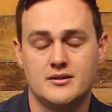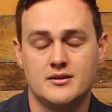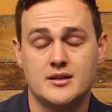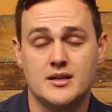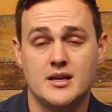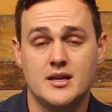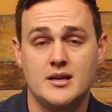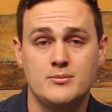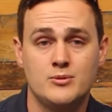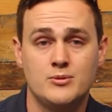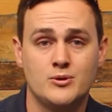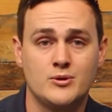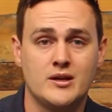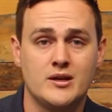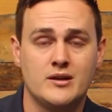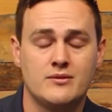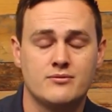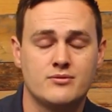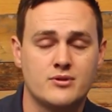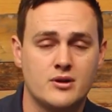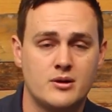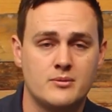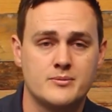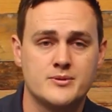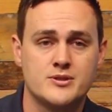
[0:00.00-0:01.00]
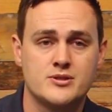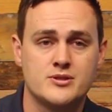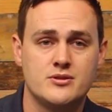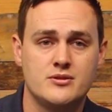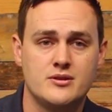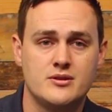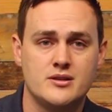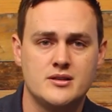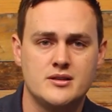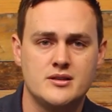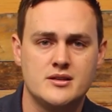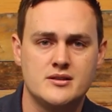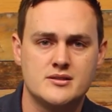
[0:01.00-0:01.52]
Keep looking for
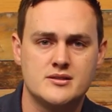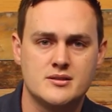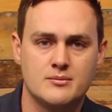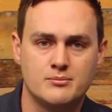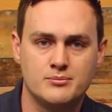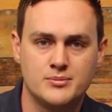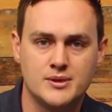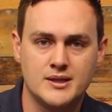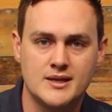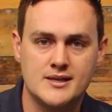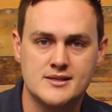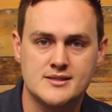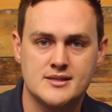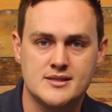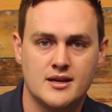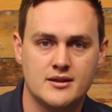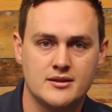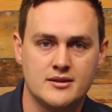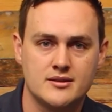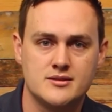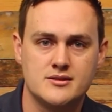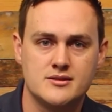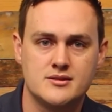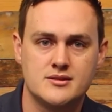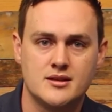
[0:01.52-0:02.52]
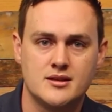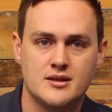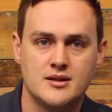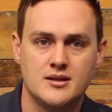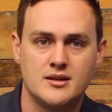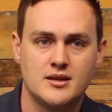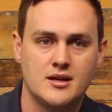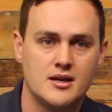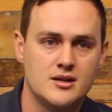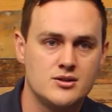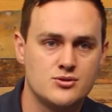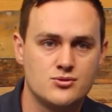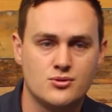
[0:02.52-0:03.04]
opportunities to bless others
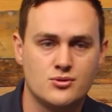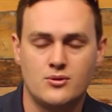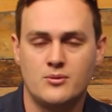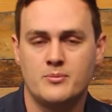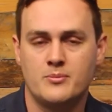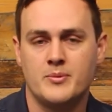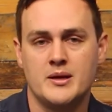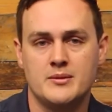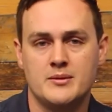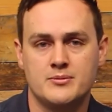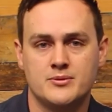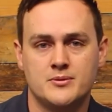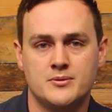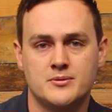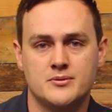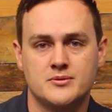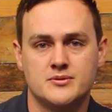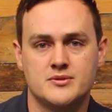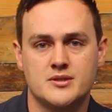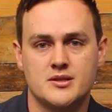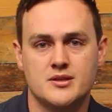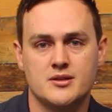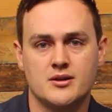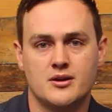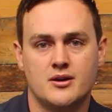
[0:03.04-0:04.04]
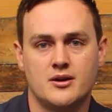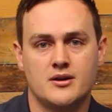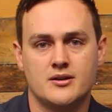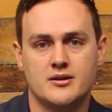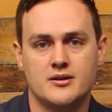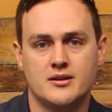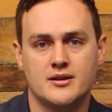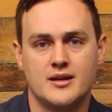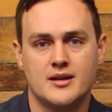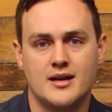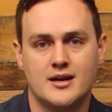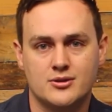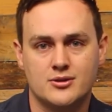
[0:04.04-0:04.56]
and draw people to
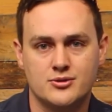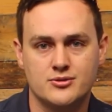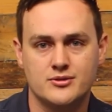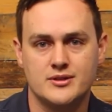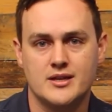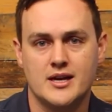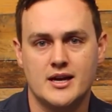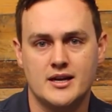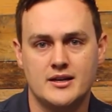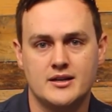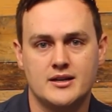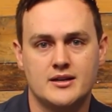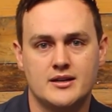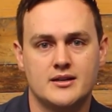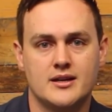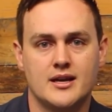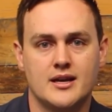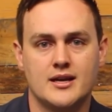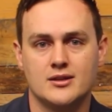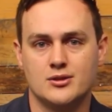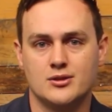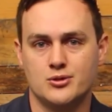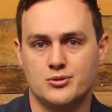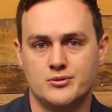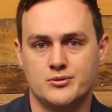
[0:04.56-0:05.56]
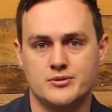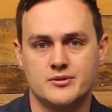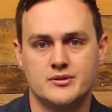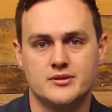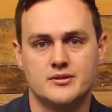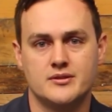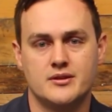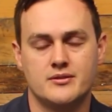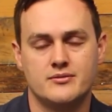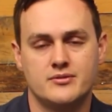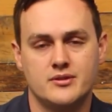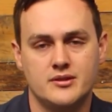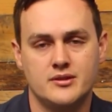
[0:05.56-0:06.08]
God, our Creator and Lord
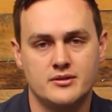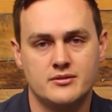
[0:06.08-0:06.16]
of the